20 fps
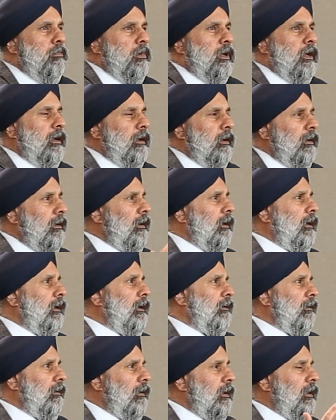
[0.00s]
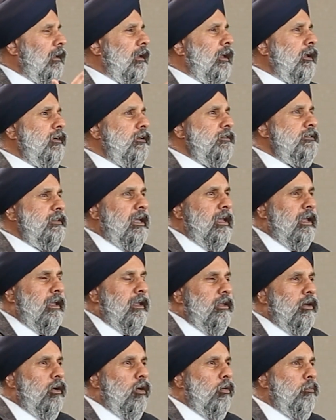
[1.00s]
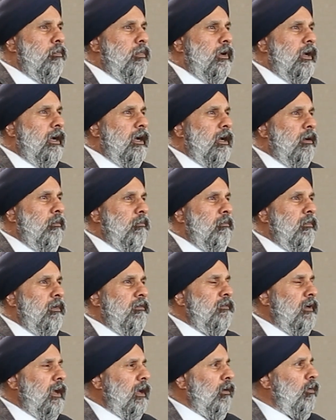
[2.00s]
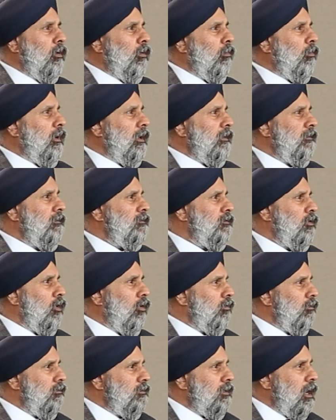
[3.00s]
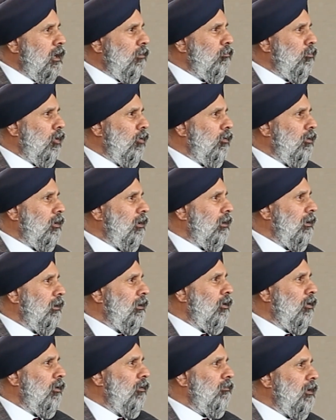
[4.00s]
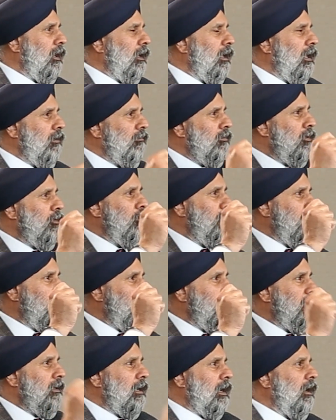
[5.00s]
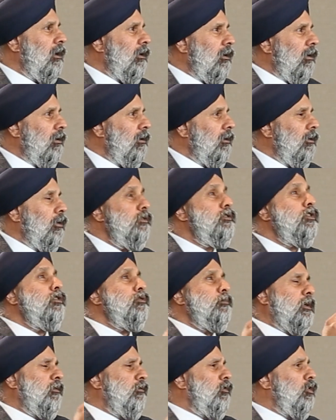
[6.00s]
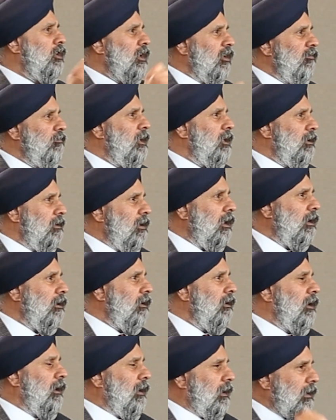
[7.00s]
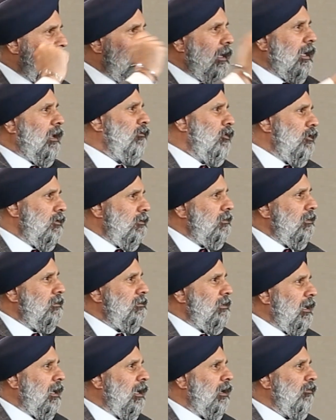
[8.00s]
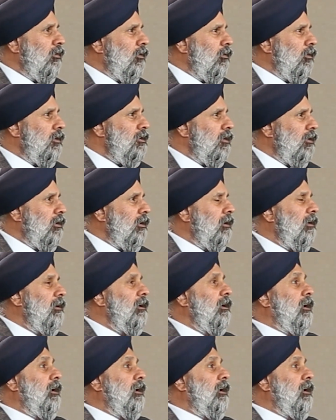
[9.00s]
I like to say, if I were one stockbroker, if I gave you $1, if you gave me $1 and I gave you 6.5 in return,